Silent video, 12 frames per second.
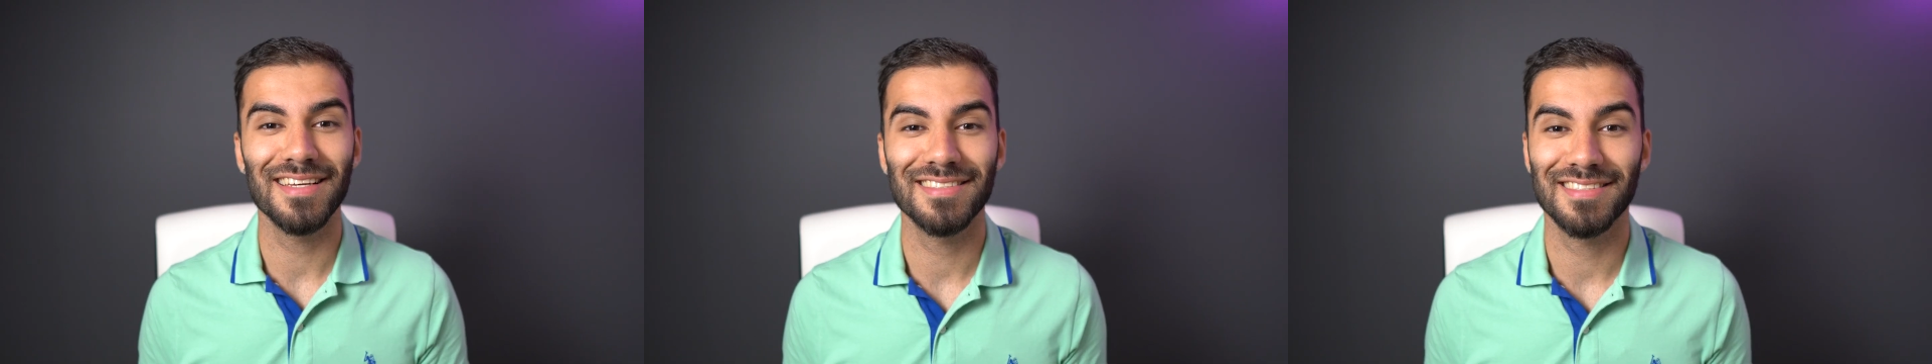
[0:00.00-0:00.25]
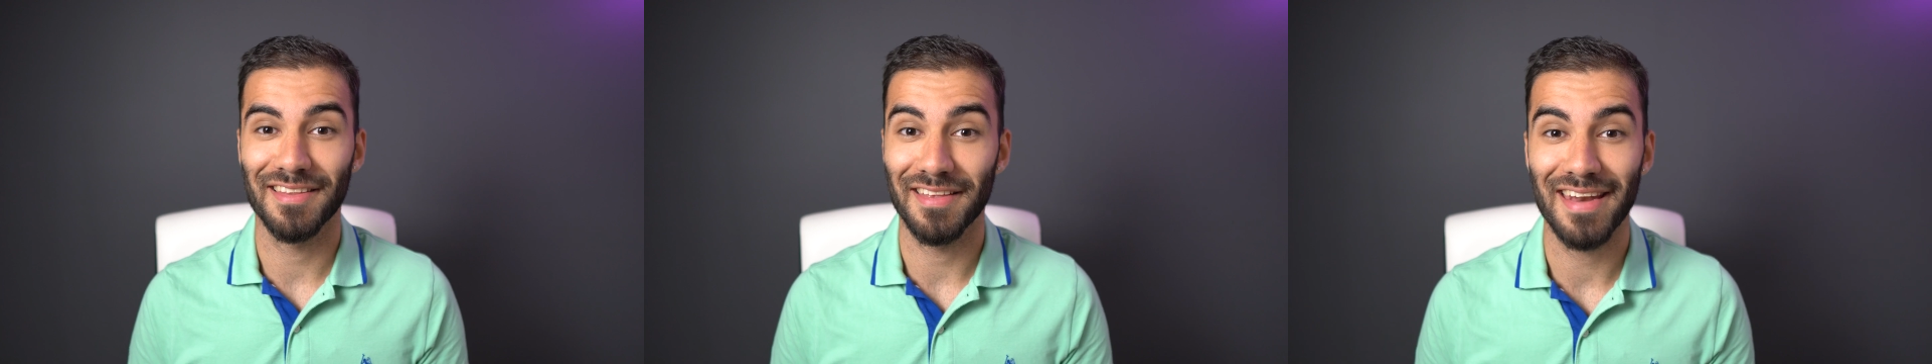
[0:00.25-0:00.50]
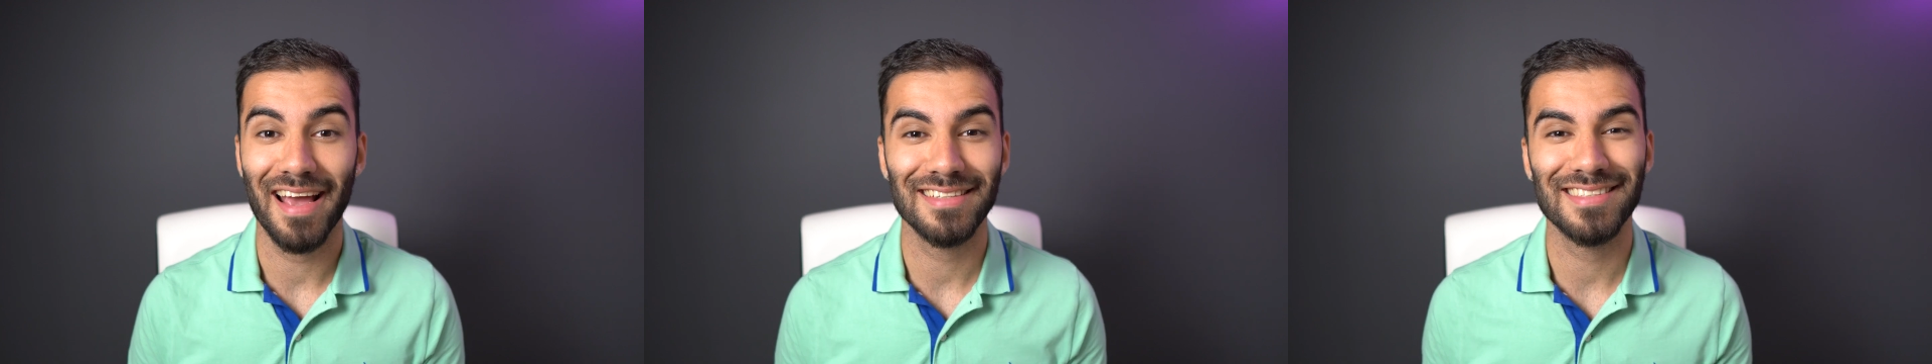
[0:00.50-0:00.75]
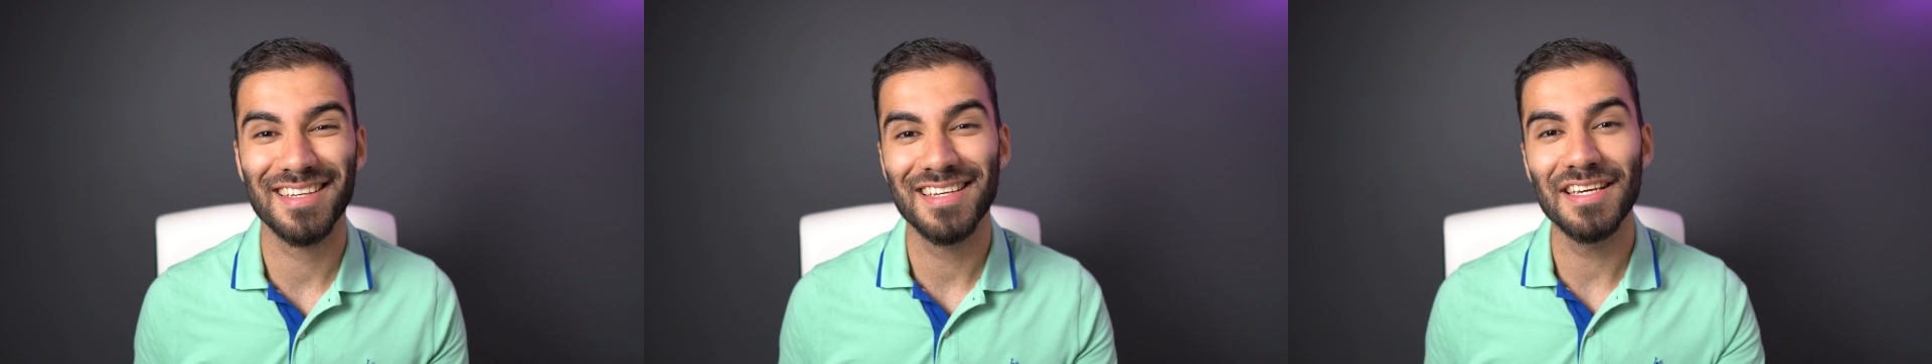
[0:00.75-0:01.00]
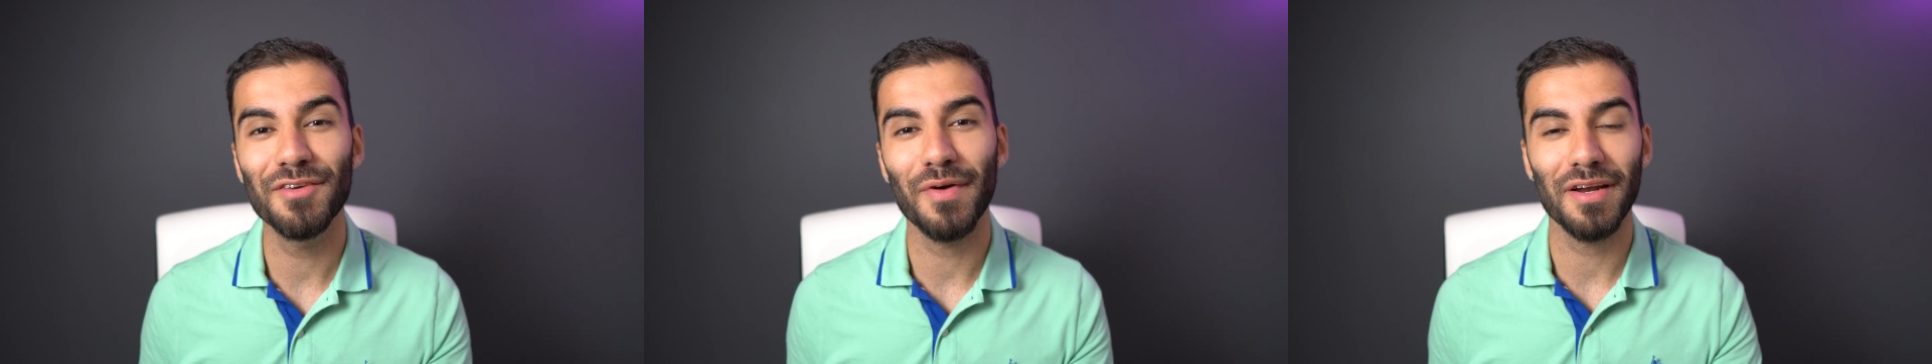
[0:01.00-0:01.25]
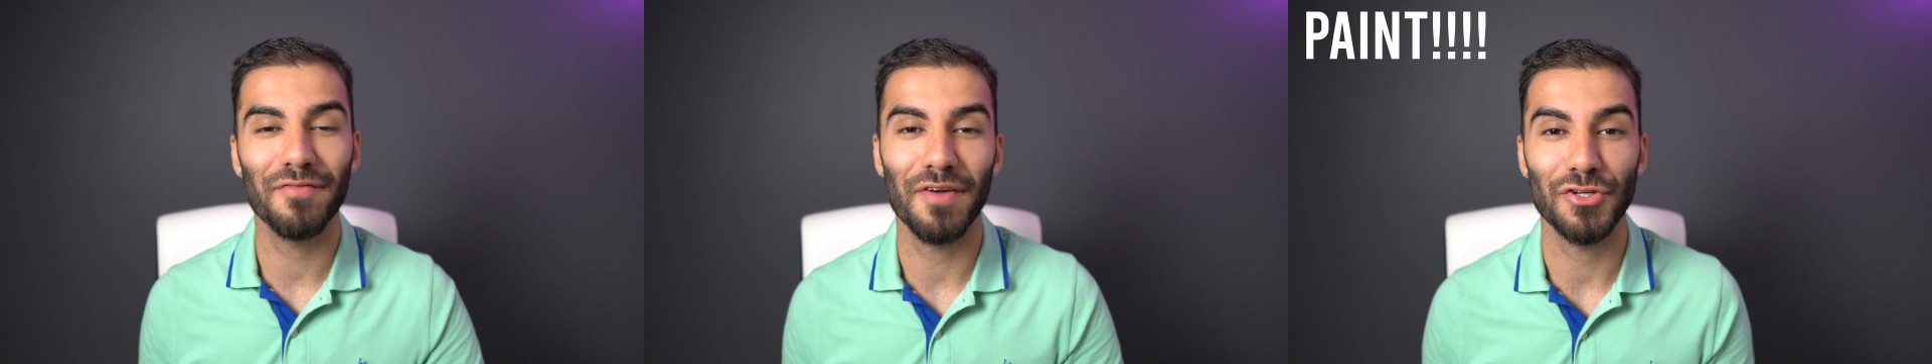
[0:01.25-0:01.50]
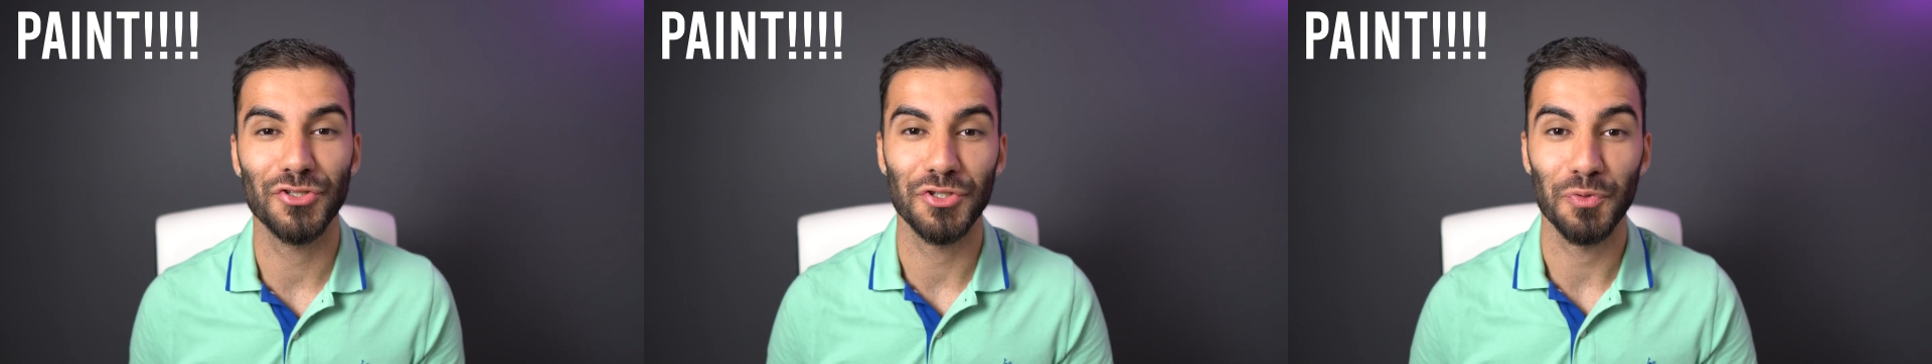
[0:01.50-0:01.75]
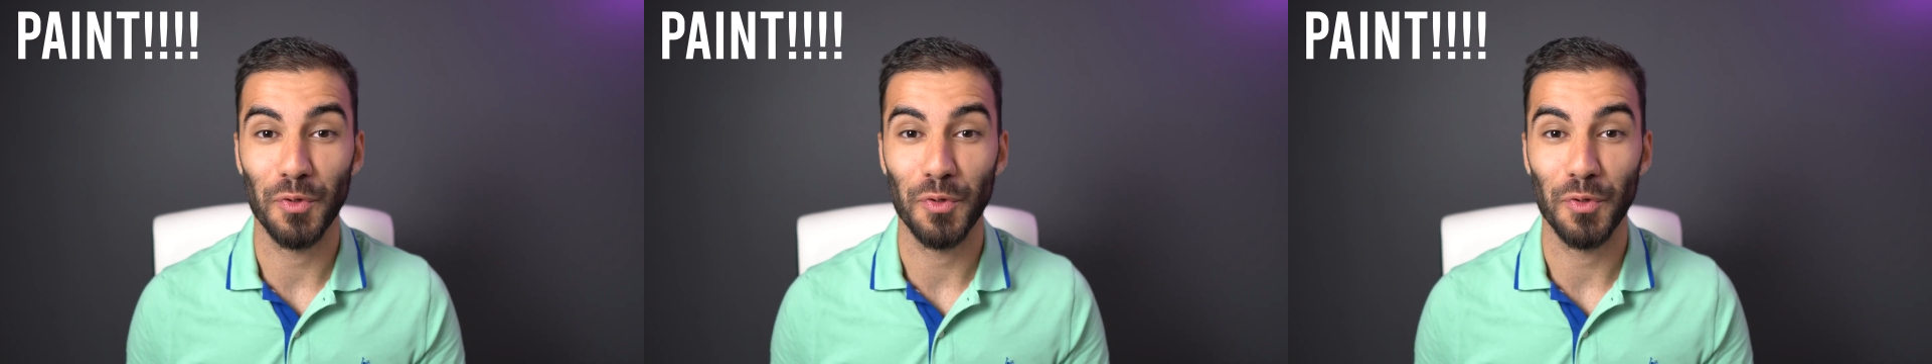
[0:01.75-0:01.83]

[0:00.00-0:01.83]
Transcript: us to the next key renovation,